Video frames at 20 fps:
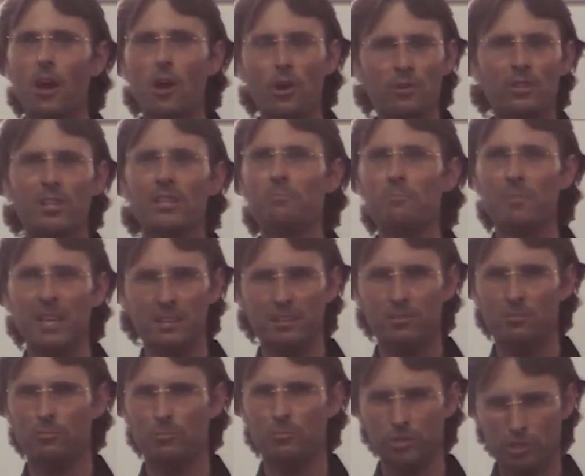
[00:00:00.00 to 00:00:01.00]
Only
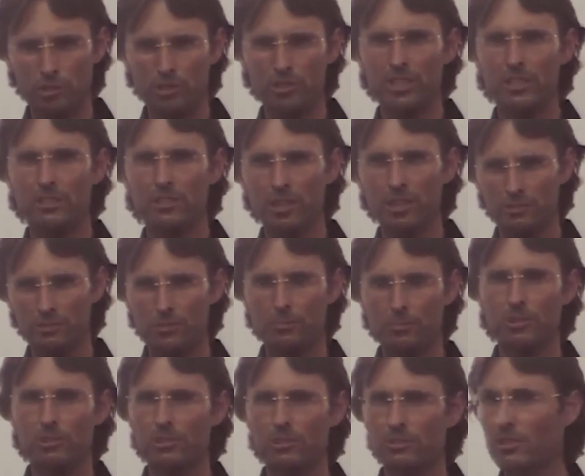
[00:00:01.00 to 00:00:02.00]
men usually
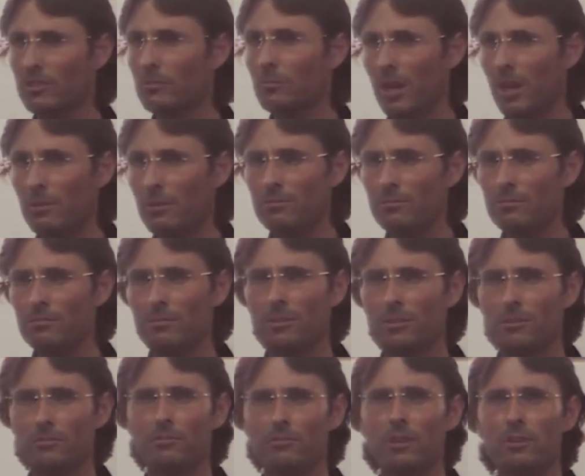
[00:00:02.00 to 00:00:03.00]
contributed to the Bible.
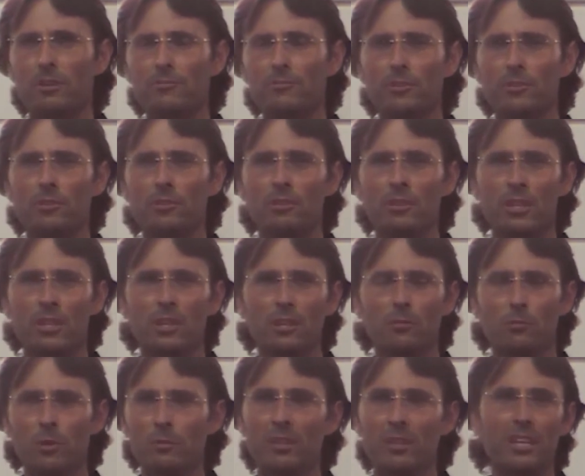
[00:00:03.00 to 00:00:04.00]
There are very few
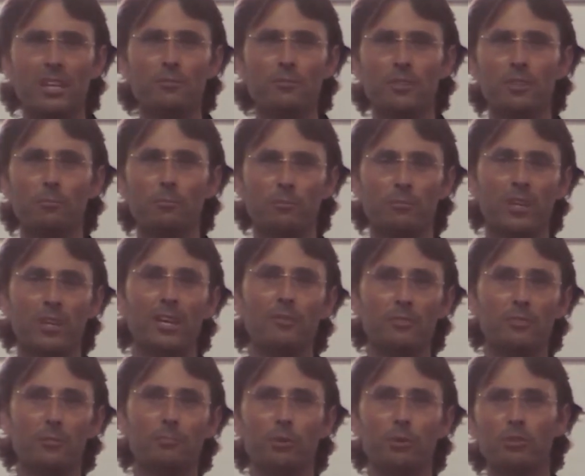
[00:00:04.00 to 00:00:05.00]
women. Even
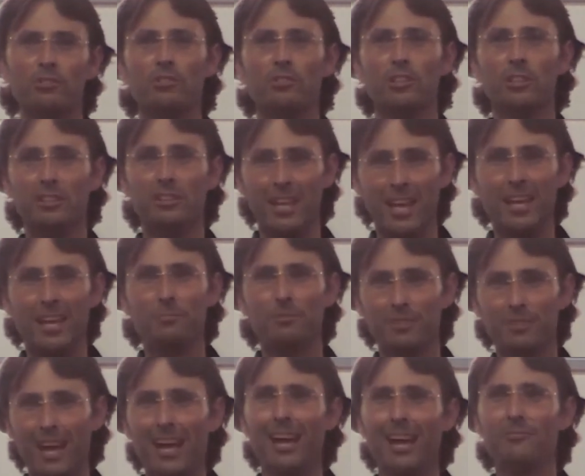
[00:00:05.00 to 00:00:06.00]
the books that are
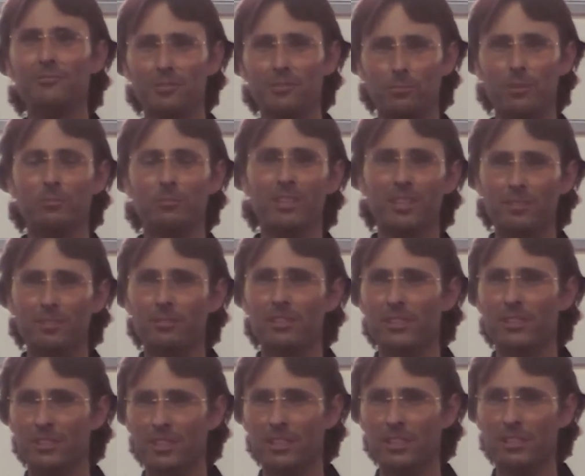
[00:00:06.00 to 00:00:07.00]
named after women,
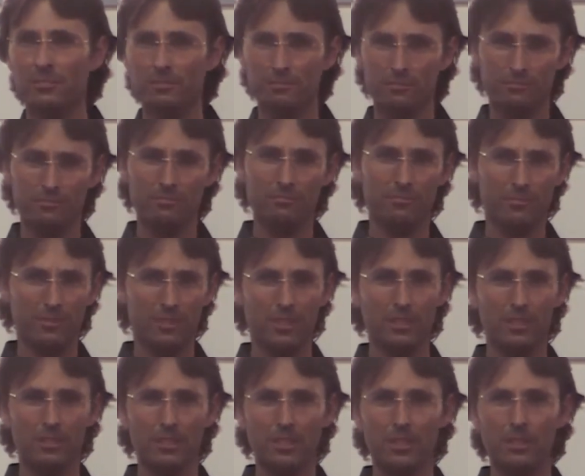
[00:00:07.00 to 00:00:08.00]
even in the
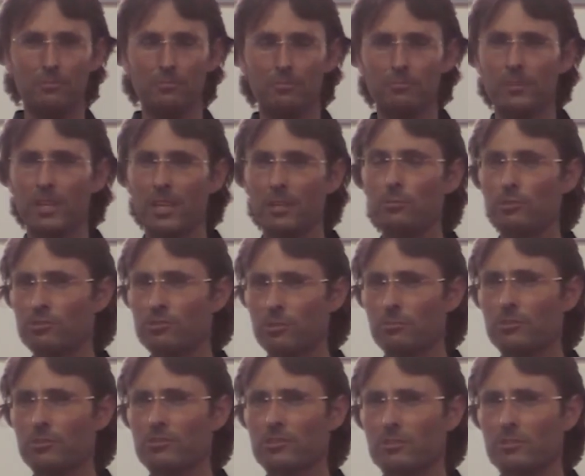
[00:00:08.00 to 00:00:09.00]
Hebrew
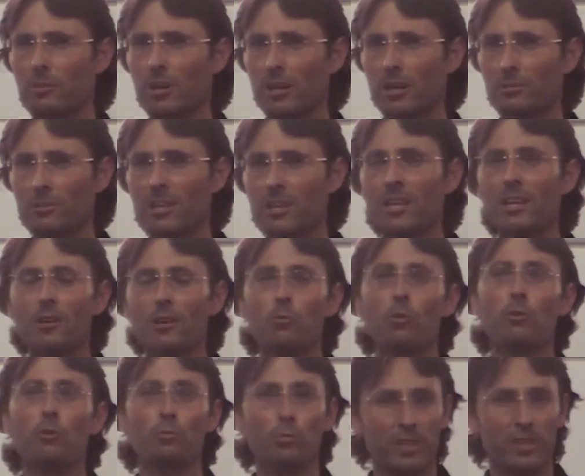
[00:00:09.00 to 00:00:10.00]
scriptures of the Bible,
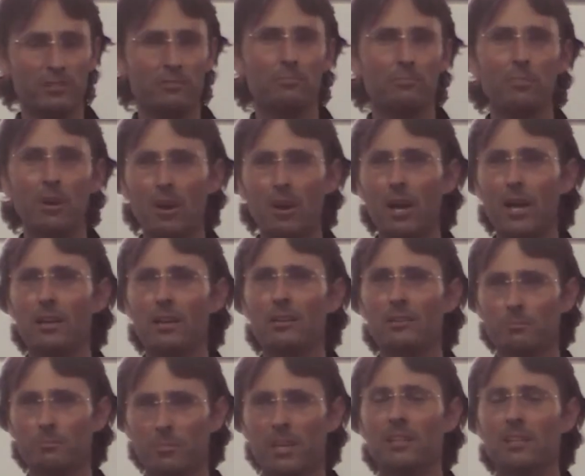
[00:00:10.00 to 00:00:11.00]
were written by
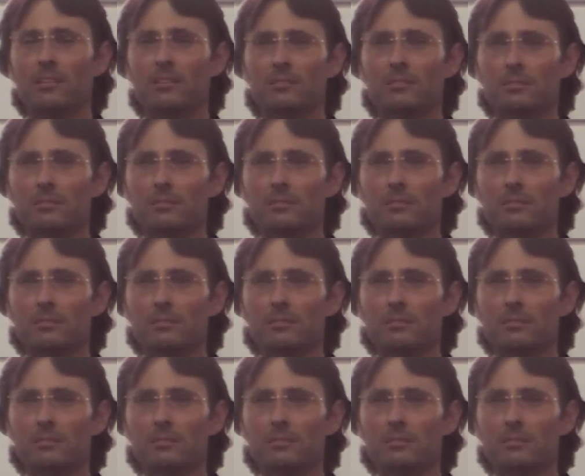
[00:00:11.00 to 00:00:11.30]
men.